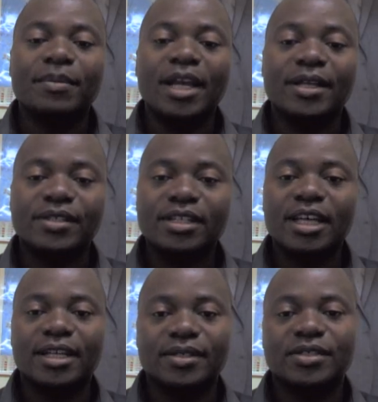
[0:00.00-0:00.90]

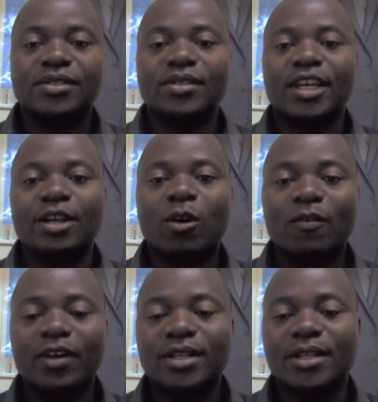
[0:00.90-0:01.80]
and
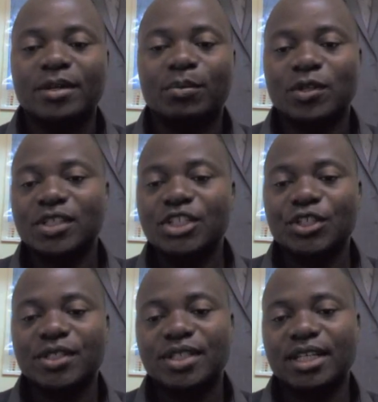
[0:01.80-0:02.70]
offer the
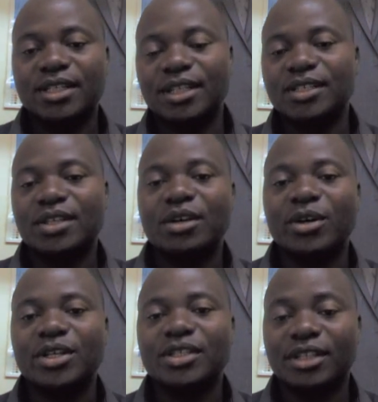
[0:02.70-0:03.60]
positions that these
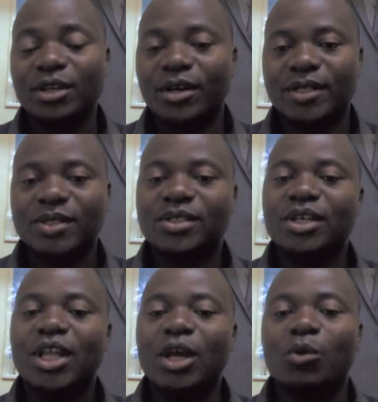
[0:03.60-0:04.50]
theorists
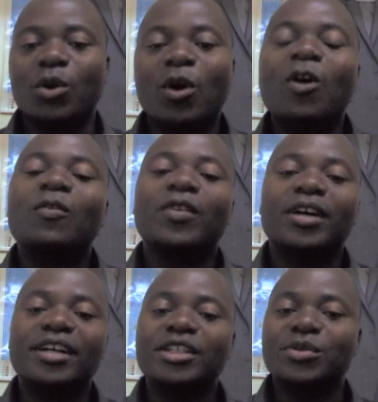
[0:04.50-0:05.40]
will offer
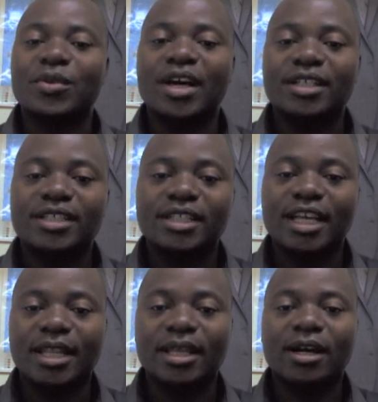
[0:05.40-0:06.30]
to that
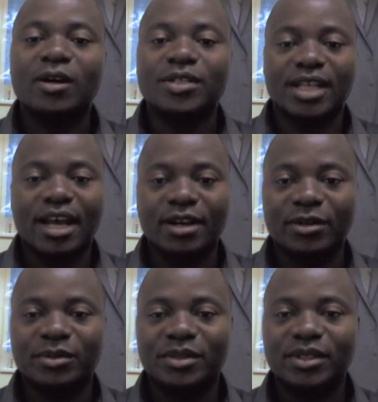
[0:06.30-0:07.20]
ethical scenario.
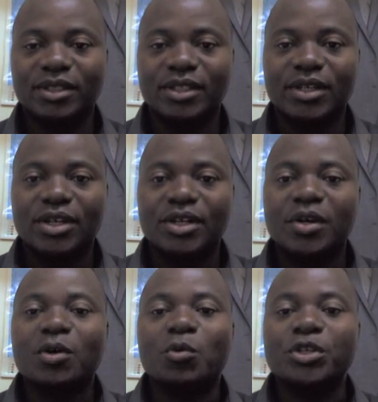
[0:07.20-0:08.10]

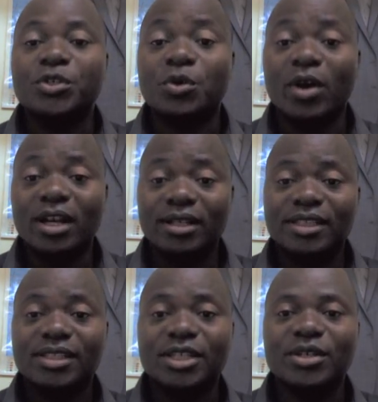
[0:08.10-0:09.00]
Wish you well.
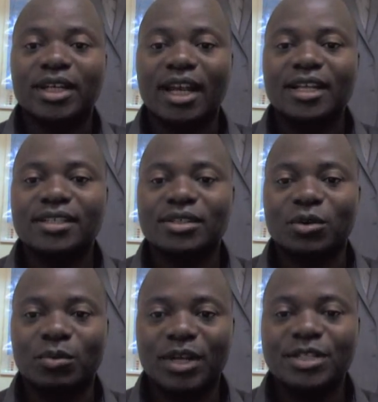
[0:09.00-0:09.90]
See you in class.
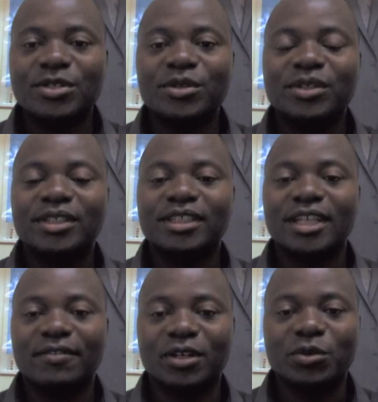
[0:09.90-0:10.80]
God bless you.
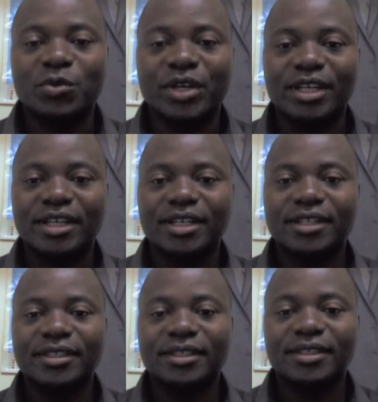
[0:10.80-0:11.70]
Have a good week.
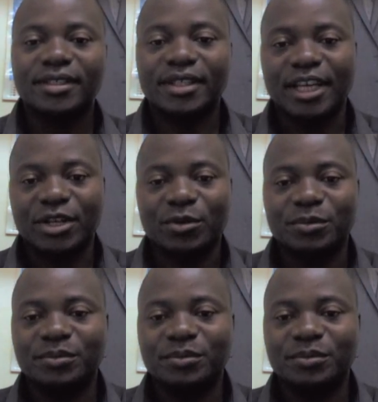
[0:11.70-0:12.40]
Thank you.